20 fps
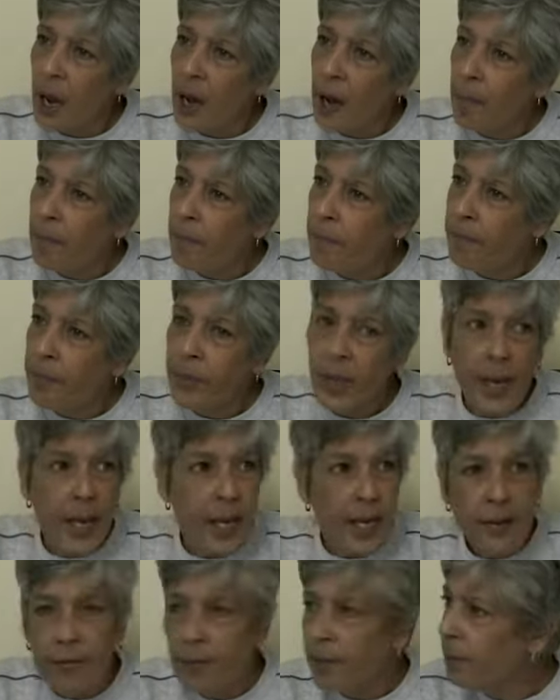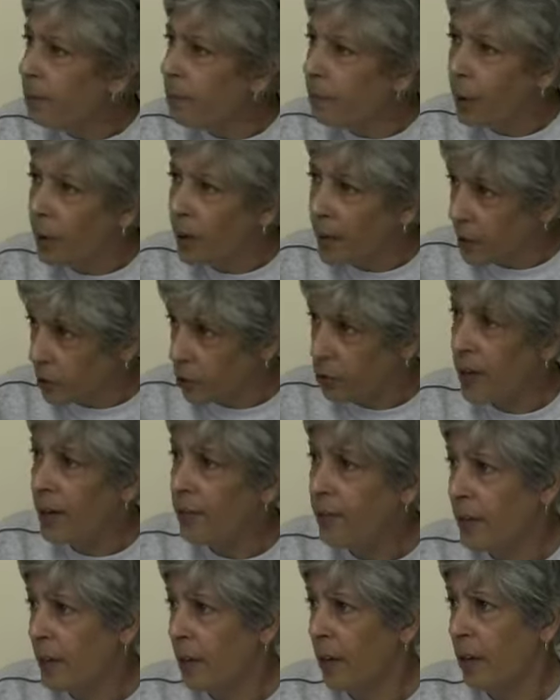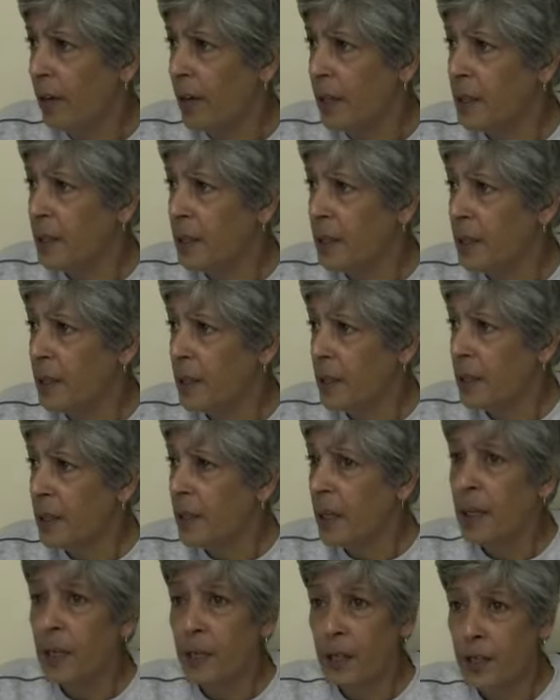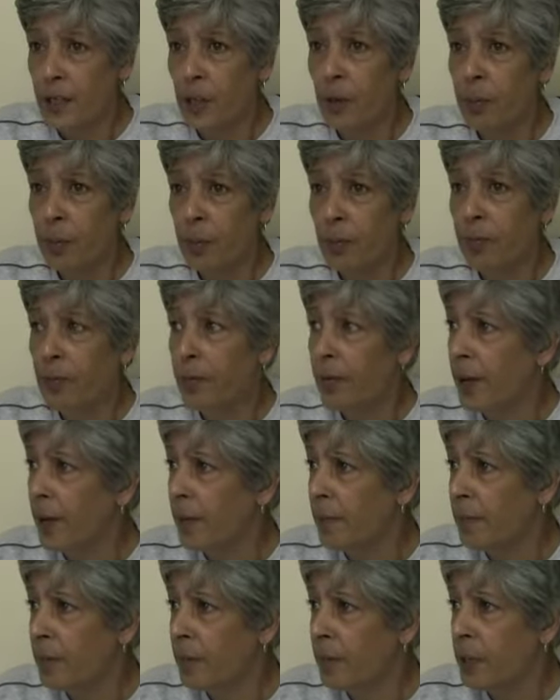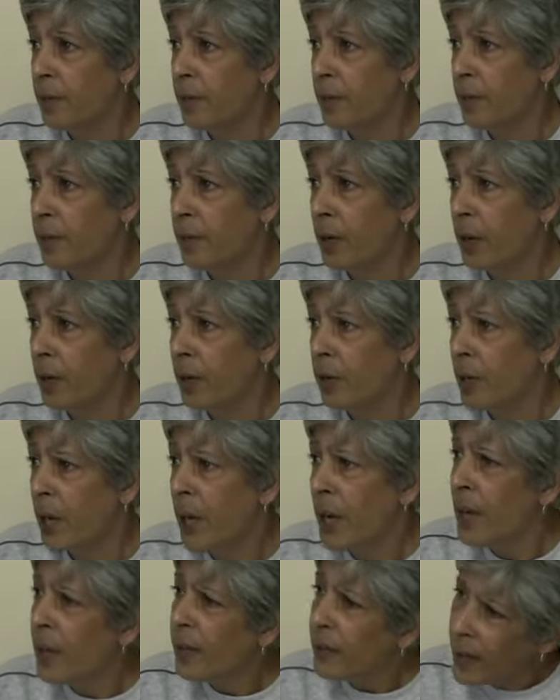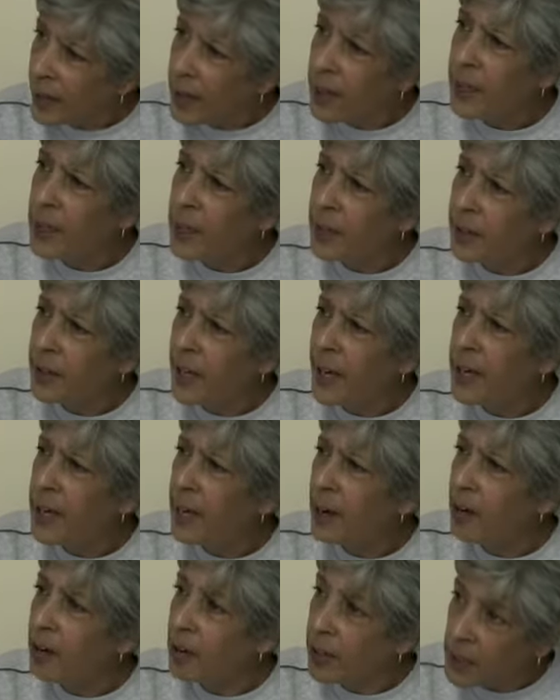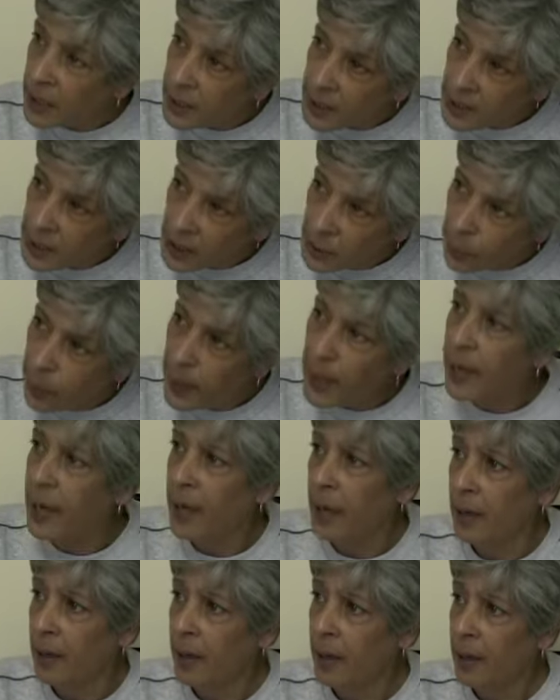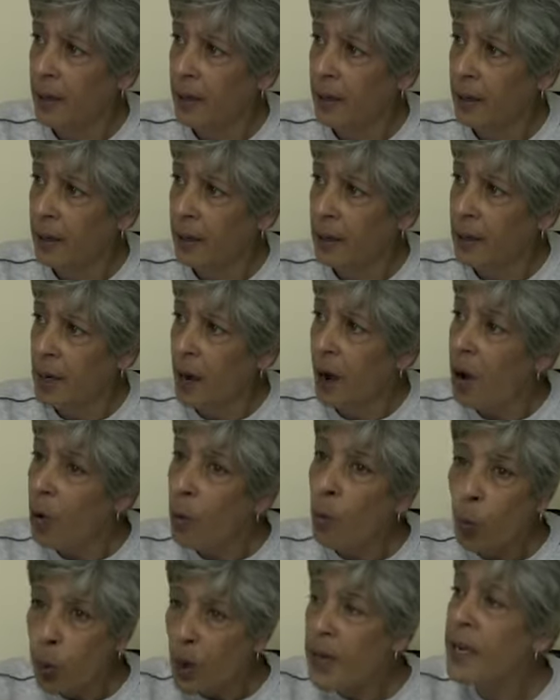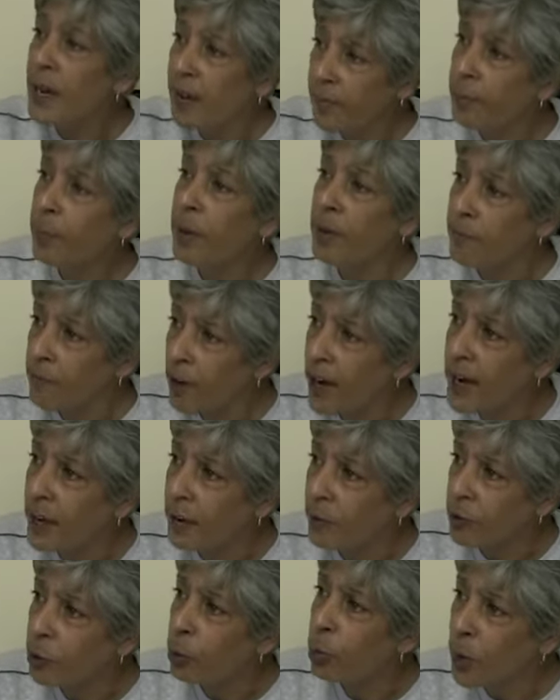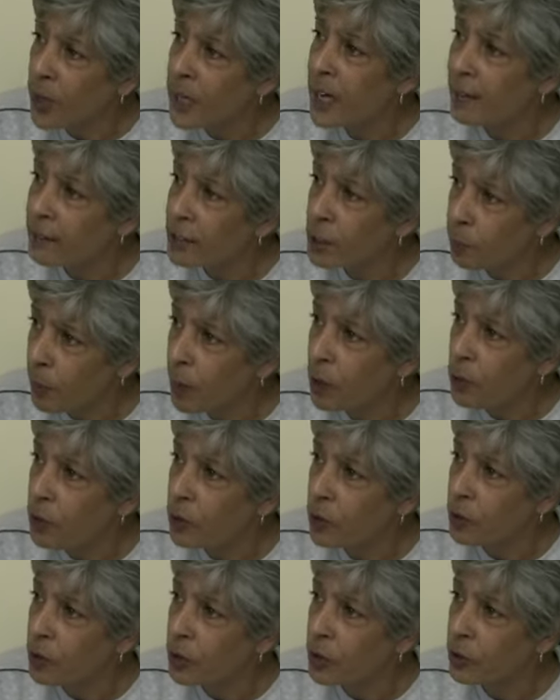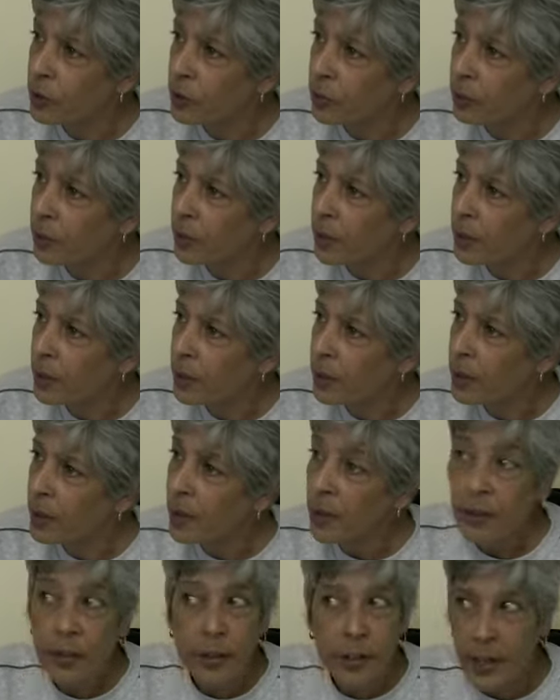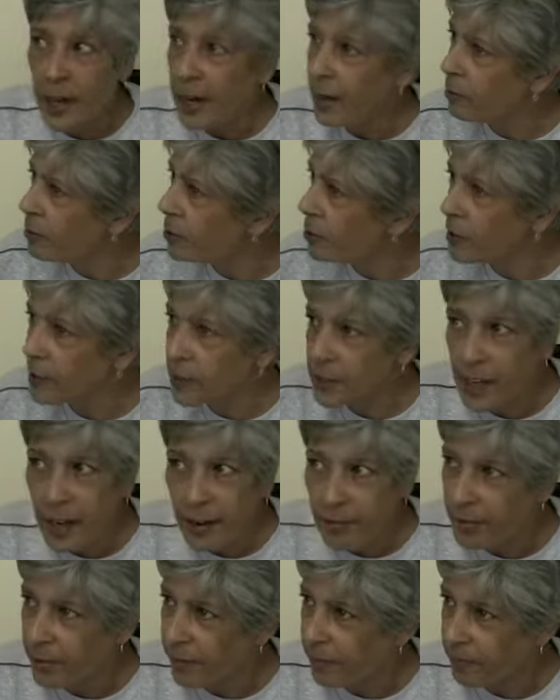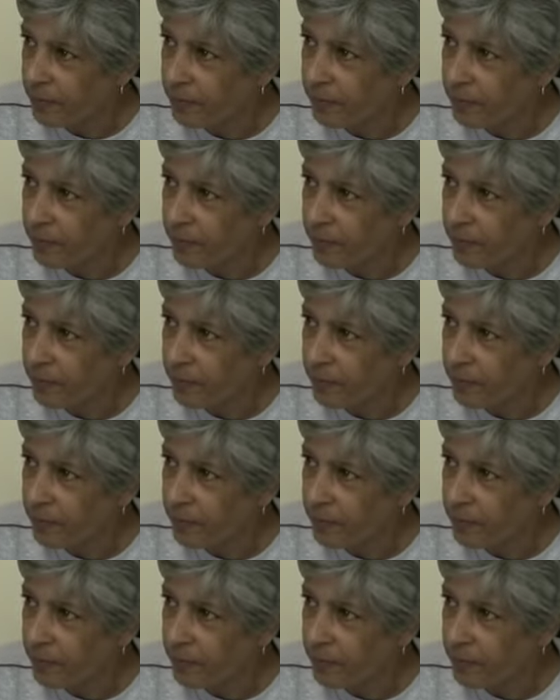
Um, even by the traffic lights at the top of um, Stifford Road, they, they are in despair. We have been round, we have spoken to them. The councillors haven't.